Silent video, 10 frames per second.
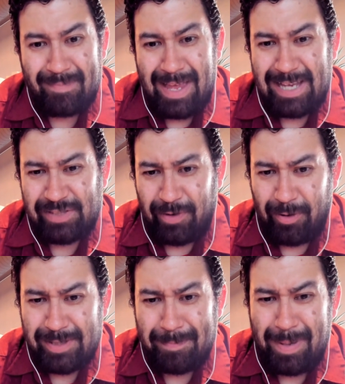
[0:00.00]
As
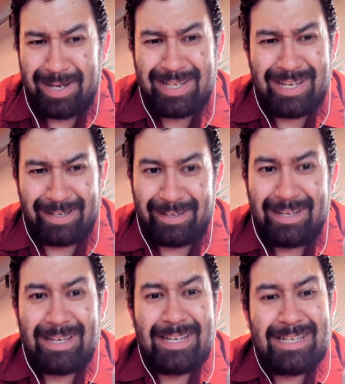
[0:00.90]
far as Ben King,
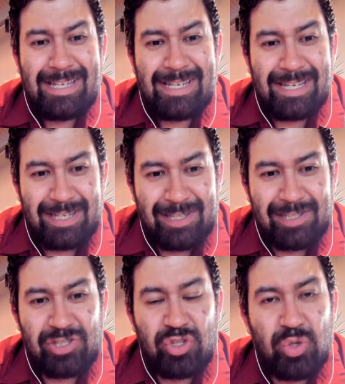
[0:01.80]
he
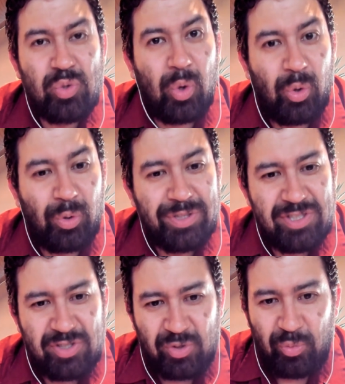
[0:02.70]
is too old
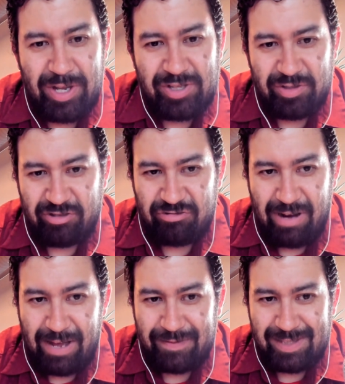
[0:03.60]
to re-enter the
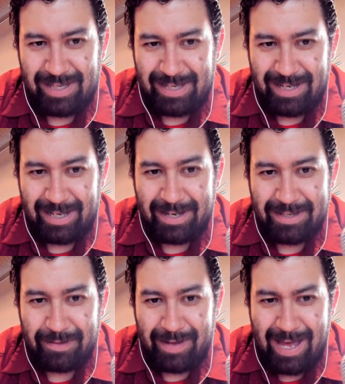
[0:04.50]
draft. And I got
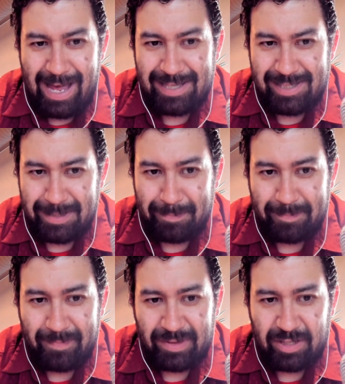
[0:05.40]
to give a hat tip
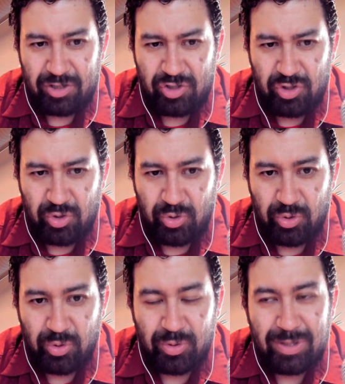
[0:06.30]

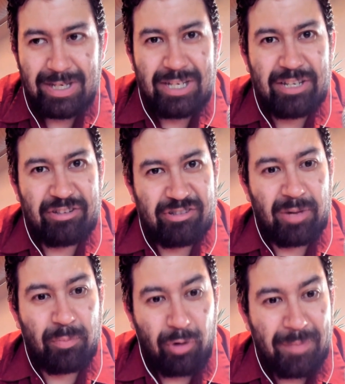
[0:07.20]
to
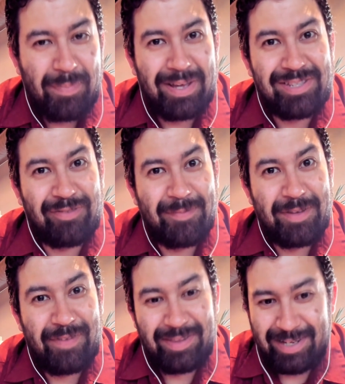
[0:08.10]
John Broadbent from
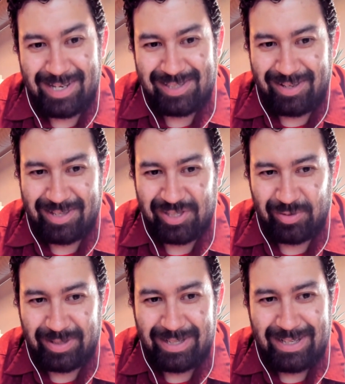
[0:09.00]
Defend the Nest on this
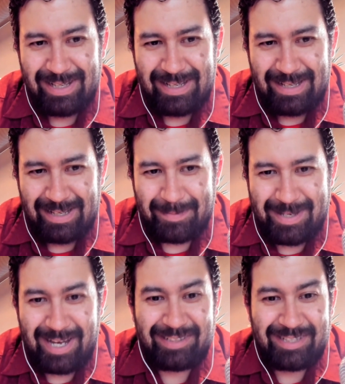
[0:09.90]
one.
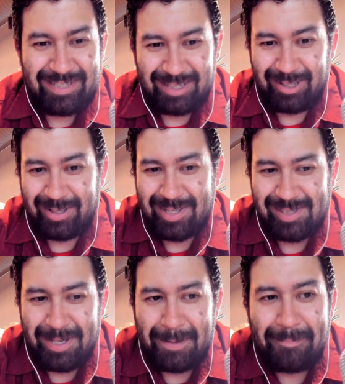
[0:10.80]
He actually did look
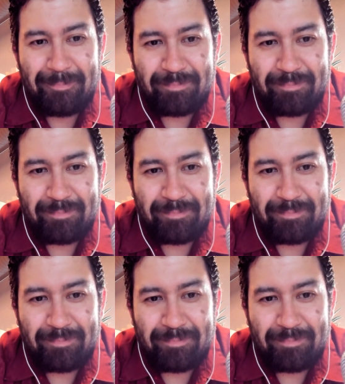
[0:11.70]
this up.